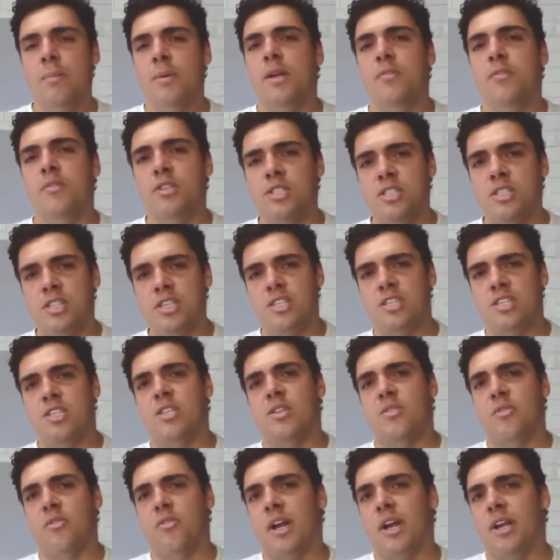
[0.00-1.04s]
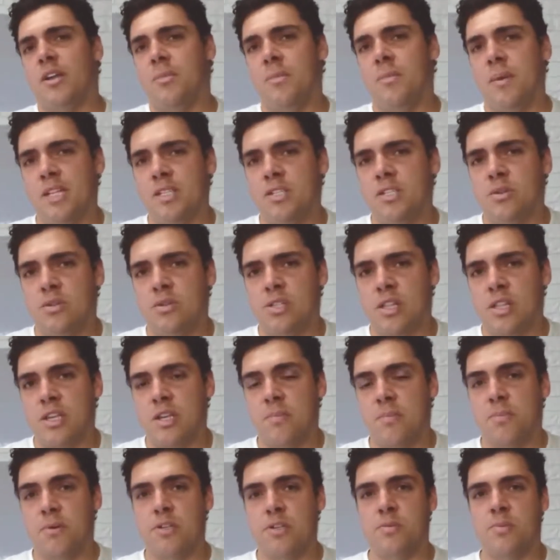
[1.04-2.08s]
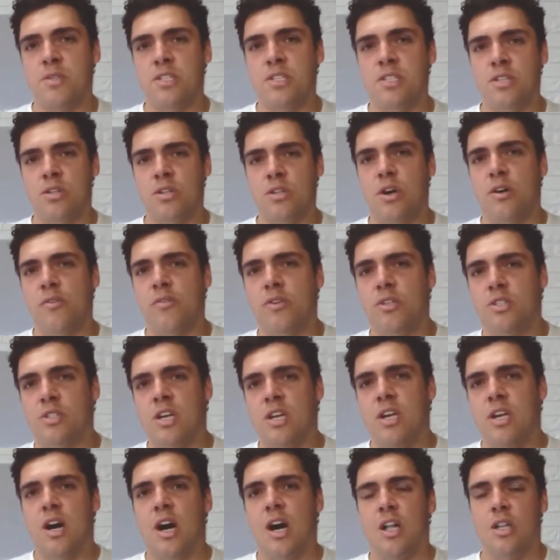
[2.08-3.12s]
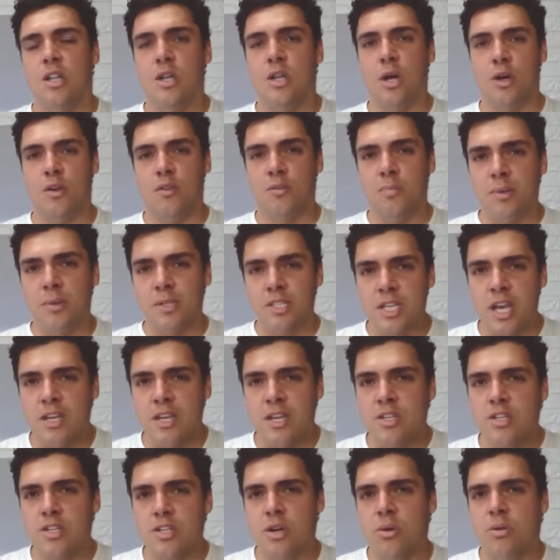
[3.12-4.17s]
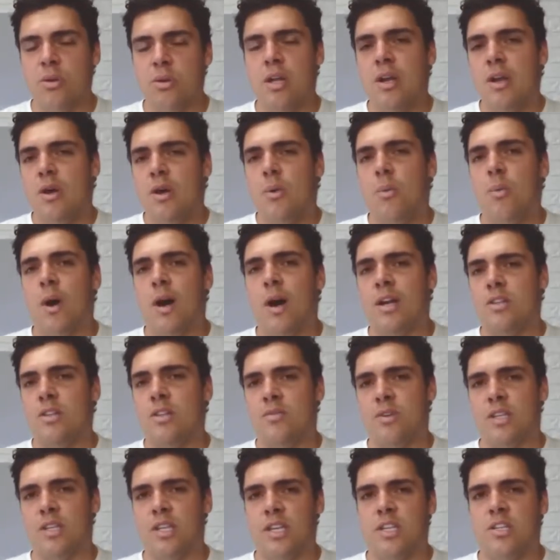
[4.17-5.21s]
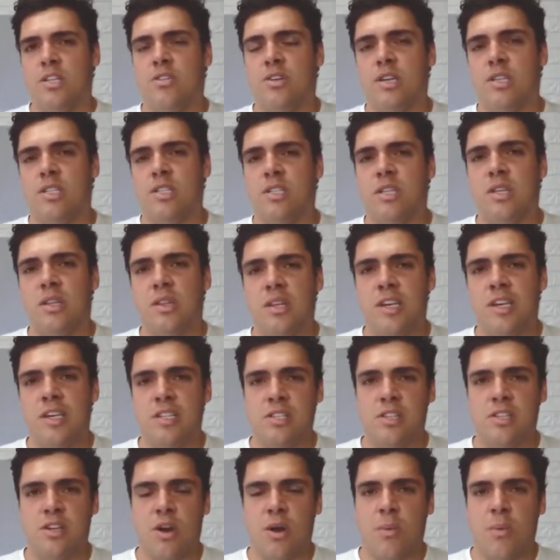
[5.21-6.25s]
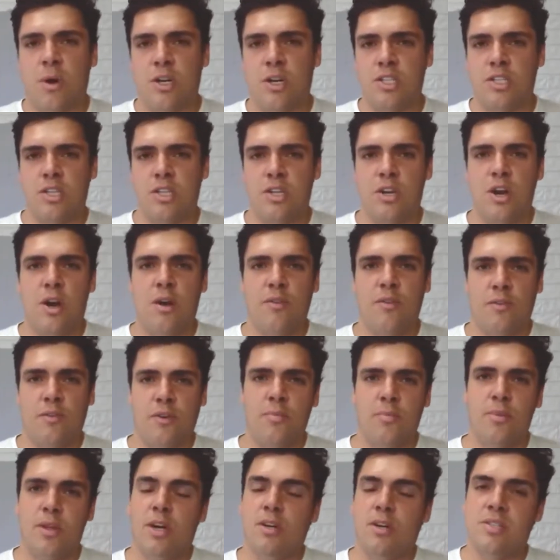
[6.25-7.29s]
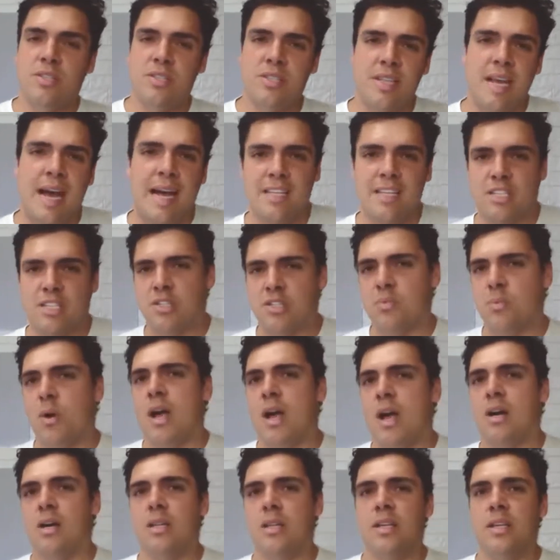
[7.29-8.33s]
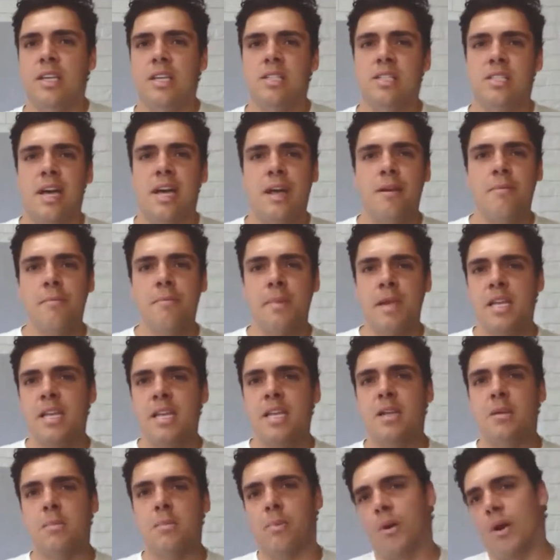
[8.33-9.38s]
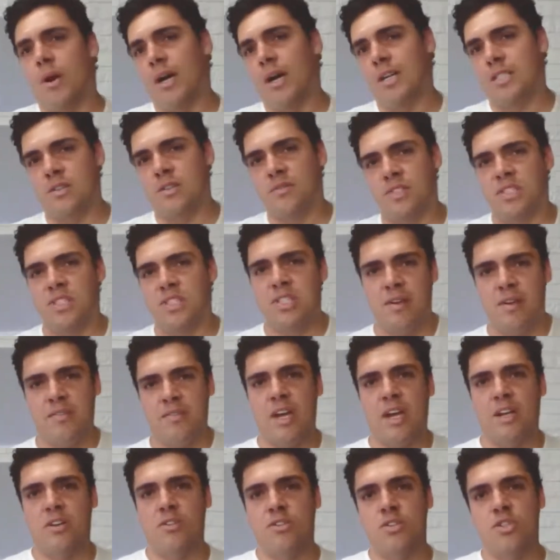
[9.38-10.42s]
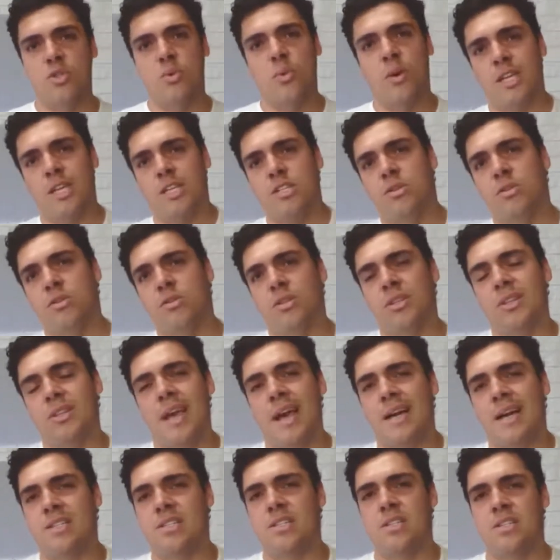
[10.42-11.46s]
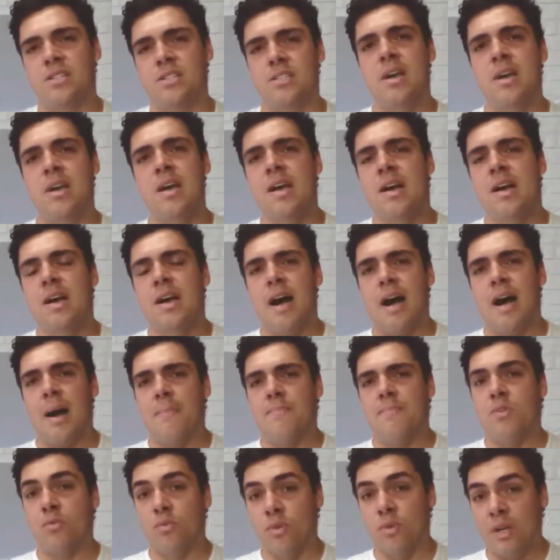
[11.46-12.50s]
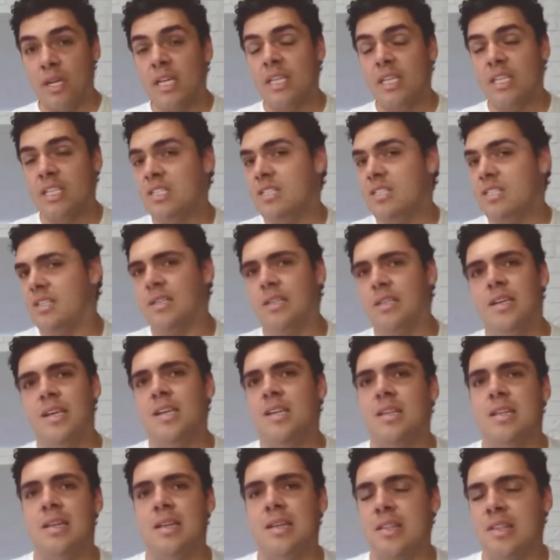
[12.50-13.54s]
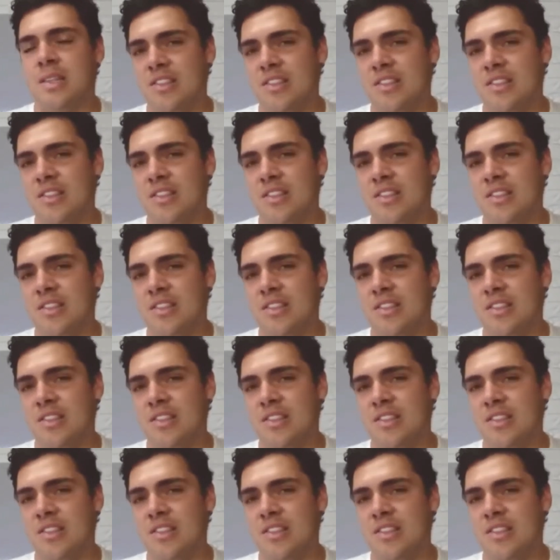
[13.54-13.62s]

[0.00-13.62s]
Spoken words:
But if you stick to the fundamentals, I think Brisbane still offers a lot of potential. One of the really interesting things that I wanted to note from those stats as well is that median price of $722,000. Realistically,